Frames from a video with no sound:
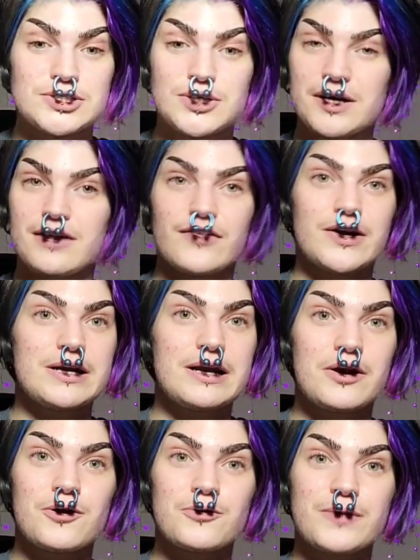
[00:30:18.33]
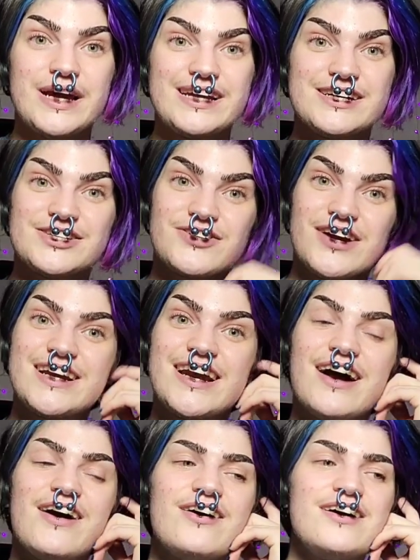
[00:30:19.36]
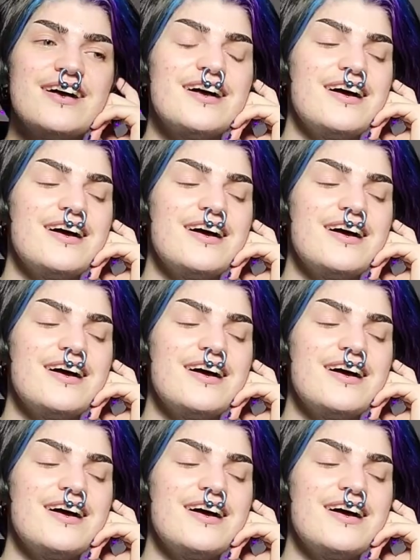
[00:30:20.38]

stuck in a very narrow range right now.